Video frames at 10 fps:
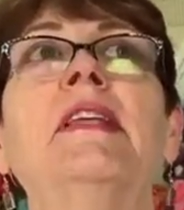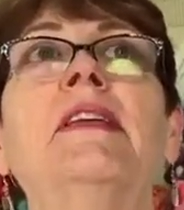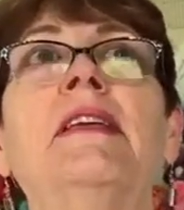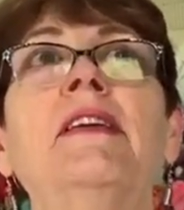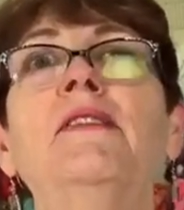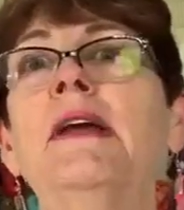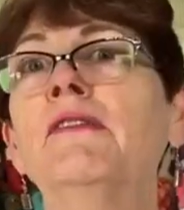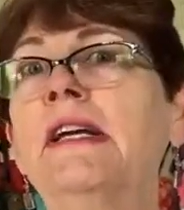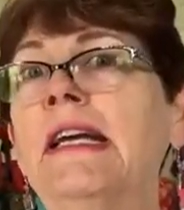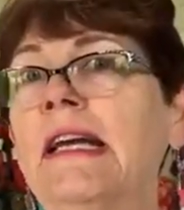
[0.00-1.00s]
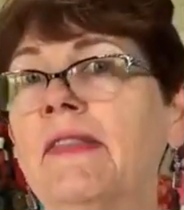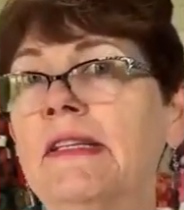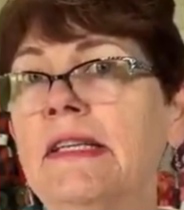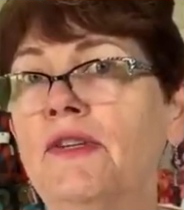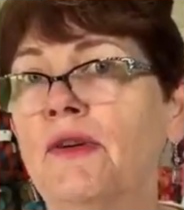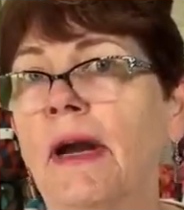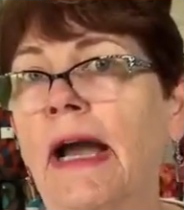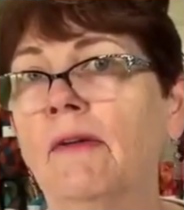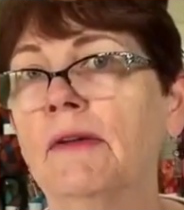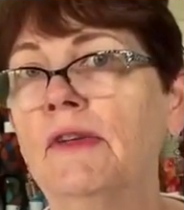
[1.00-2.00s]
you never can get the teacher
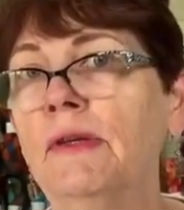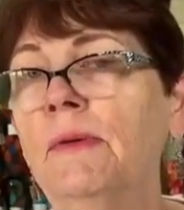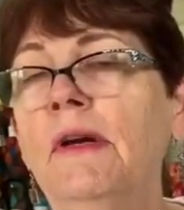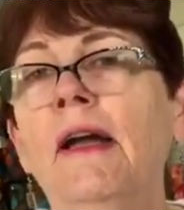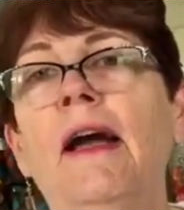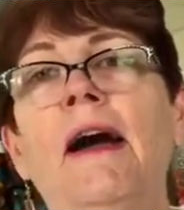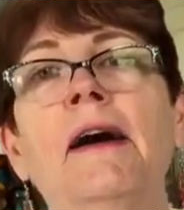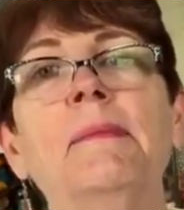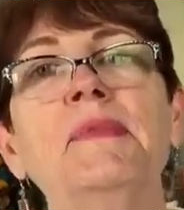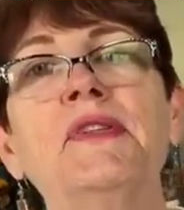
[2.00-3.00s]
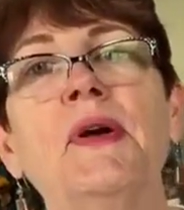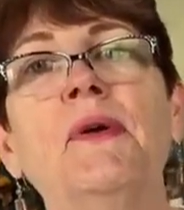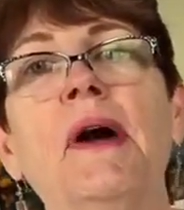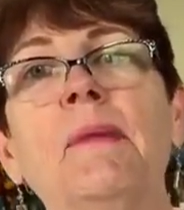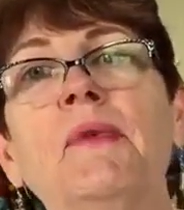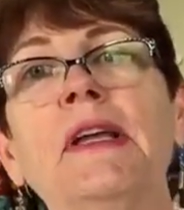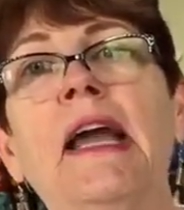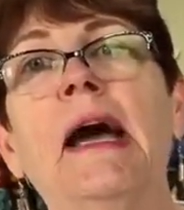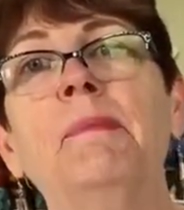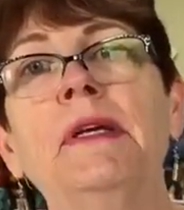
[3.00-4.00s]
out of you. So I'm really
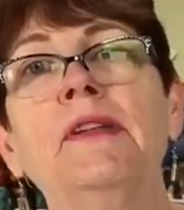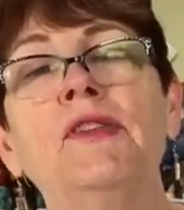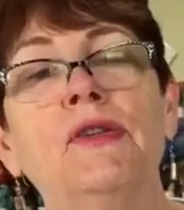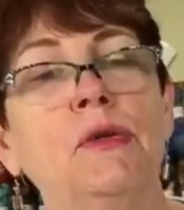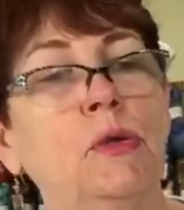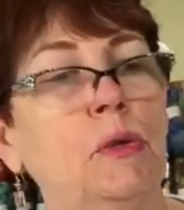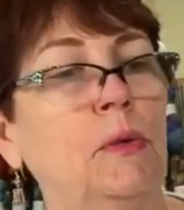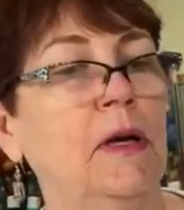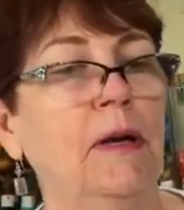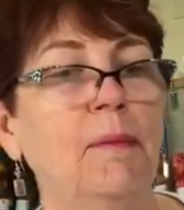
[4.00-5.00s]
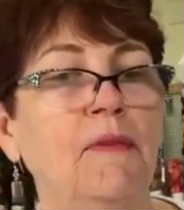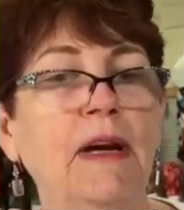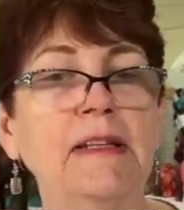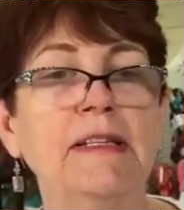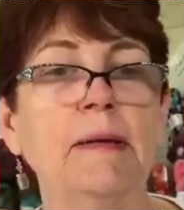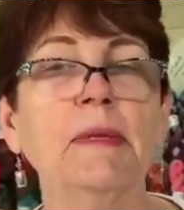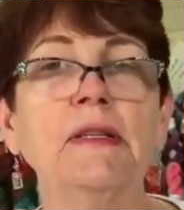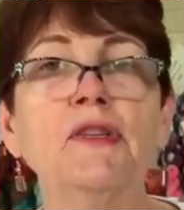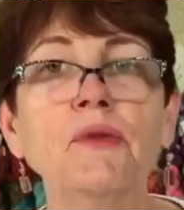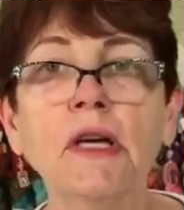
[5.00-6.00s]
happy to provide some
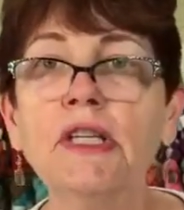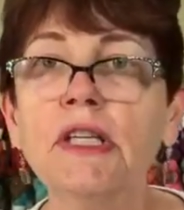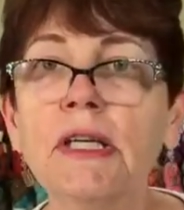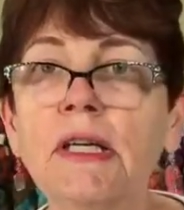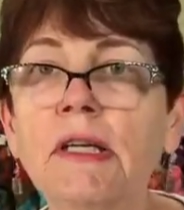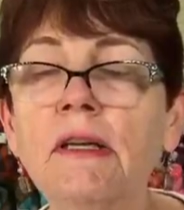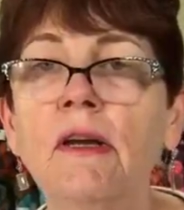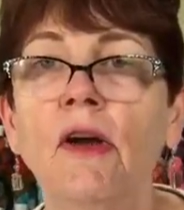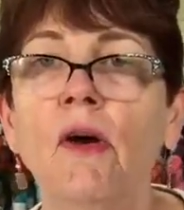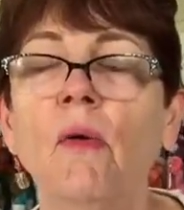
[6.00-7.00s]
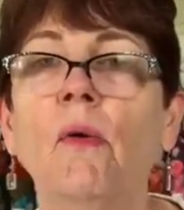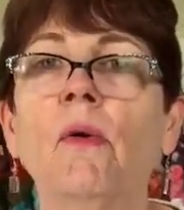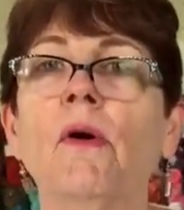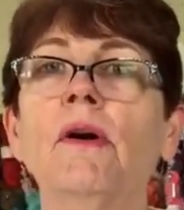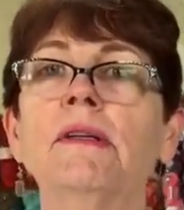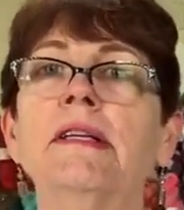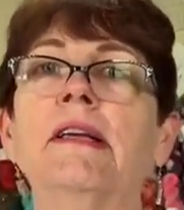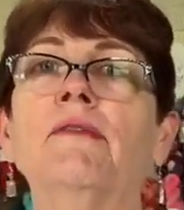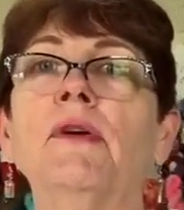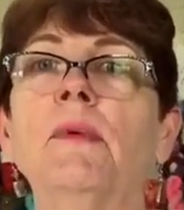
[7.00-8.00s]
instruction or to
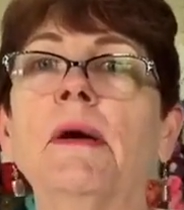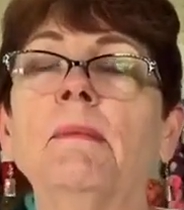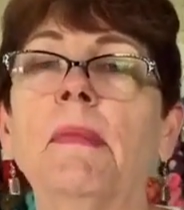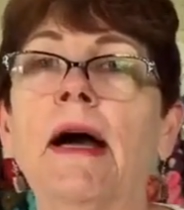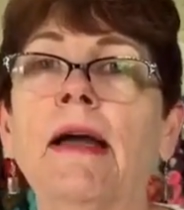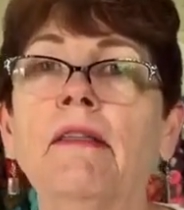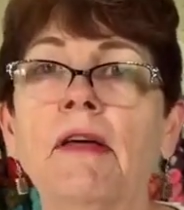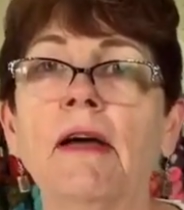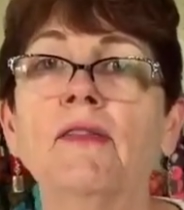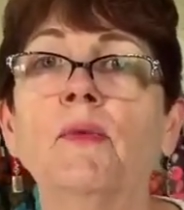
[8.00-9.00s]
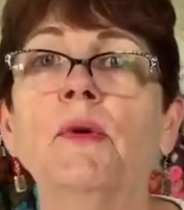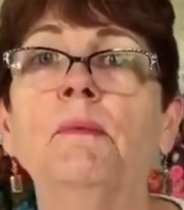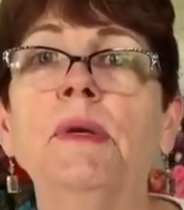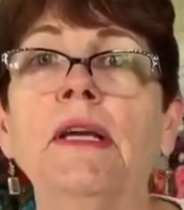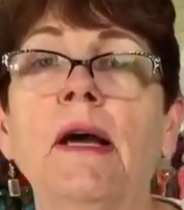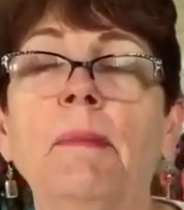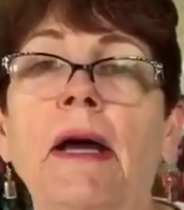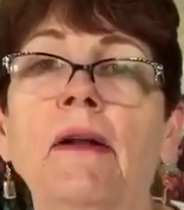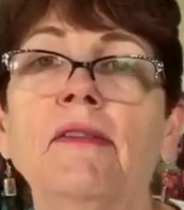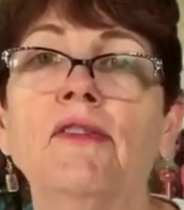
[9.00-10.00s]
give you what my thoughts would be
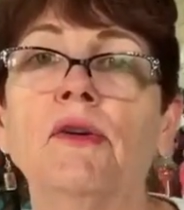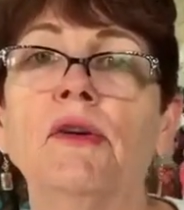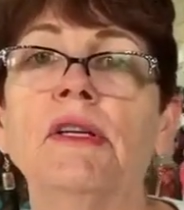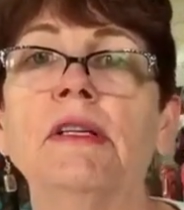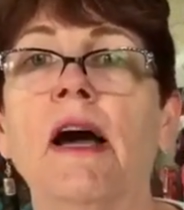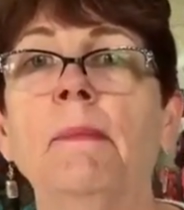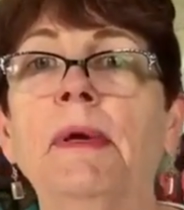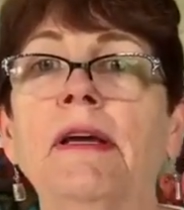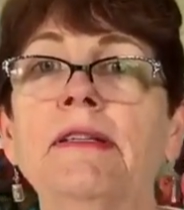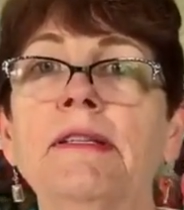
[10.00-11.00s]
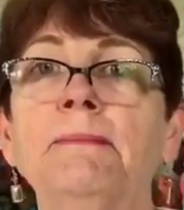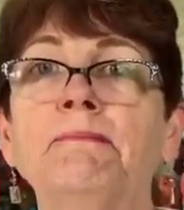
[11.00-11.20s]
about certain topics.